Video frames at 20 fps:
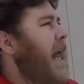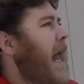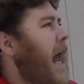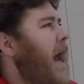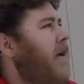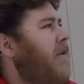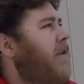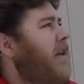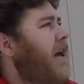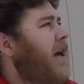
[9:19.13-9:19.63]

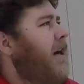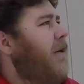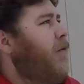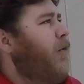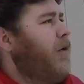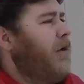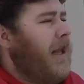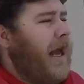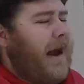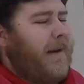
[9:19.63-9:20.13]
out there
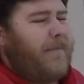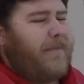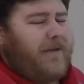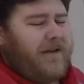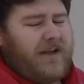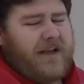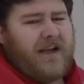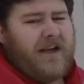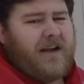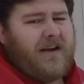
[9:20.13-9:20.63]
will not
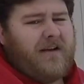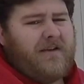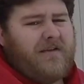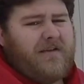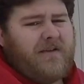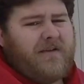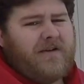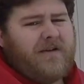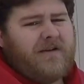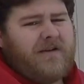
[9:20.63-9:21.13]
believe
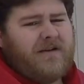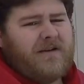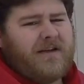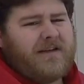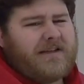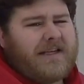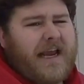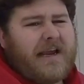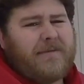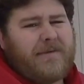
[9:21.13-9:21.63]
the
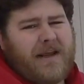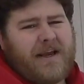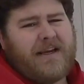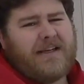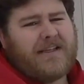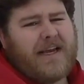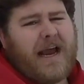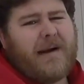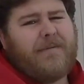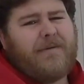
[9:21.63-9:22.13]
same
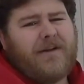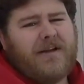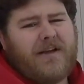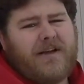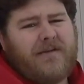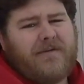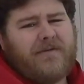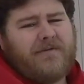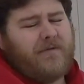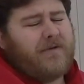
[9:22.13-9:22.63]
things I
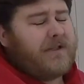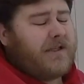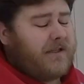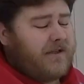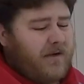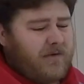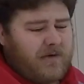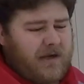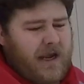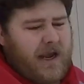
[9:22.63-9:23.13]
believe, which
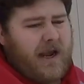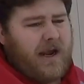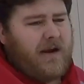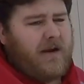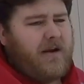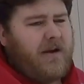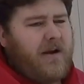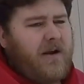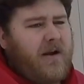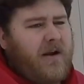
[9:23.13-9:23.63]
is okay.
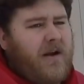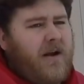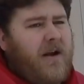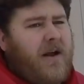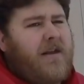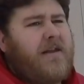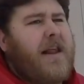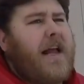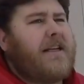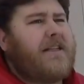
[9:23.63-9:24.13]

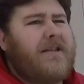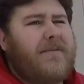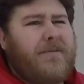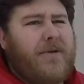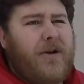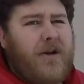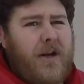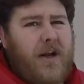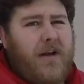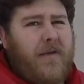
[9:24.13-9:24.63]
That's the
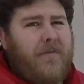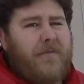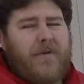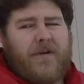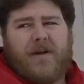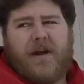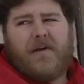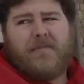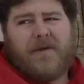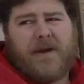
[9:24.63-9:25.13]
beauty of
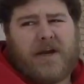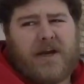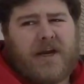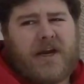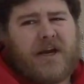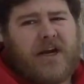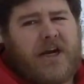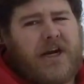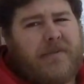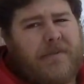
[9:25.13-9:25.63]
being
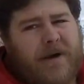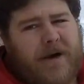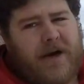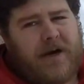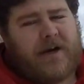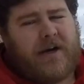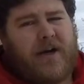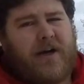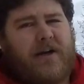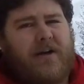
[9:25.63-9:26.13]
here in
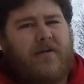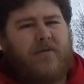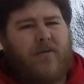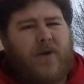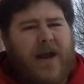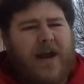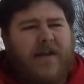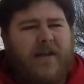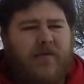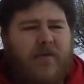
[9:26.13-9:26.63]
America.
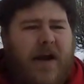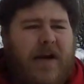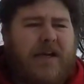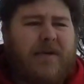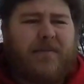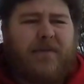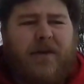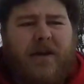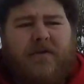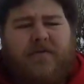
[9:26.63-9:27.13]
We have the right
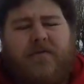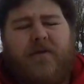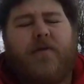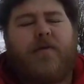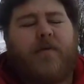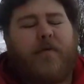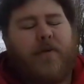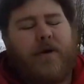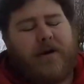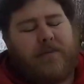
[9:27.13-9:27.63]
to believe what
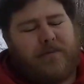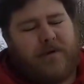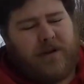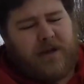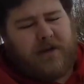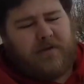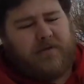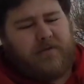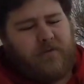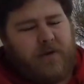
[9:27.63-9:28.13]
we want to
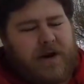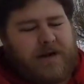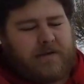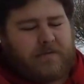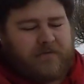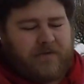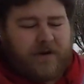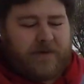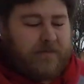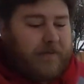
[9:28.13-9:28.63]
believe. We have
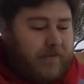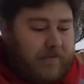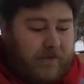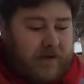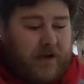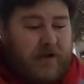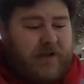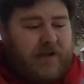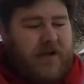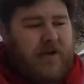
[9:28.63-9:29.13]
the freedom of
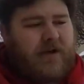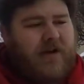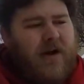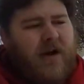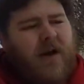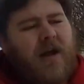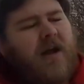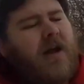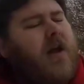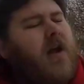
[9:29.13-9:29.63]
religion,
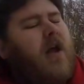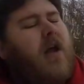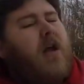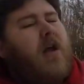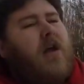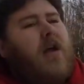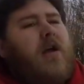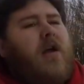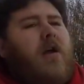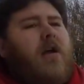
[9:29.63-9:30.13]

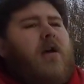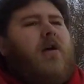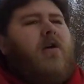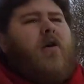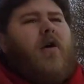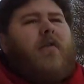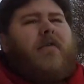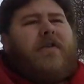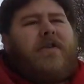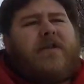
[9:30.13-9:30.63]

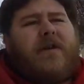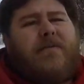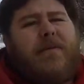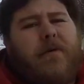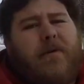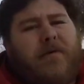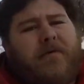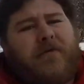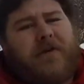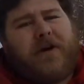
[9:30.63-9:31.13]
or for some
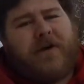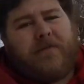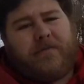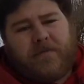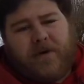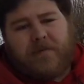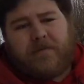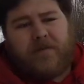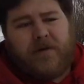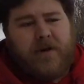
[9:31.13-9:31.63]
people, freedom
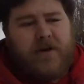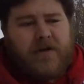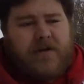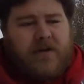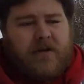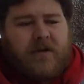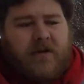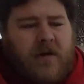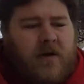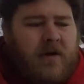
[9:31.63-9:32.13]
from
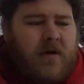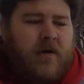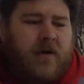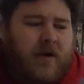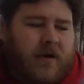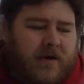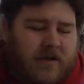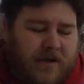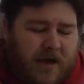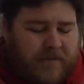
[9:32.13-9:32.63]
religion,
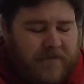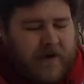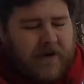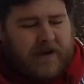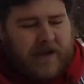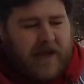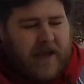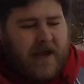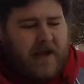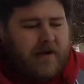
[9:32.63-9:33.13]
stuff
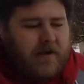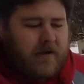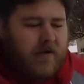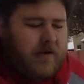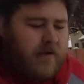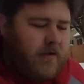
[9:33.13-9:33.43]
like that.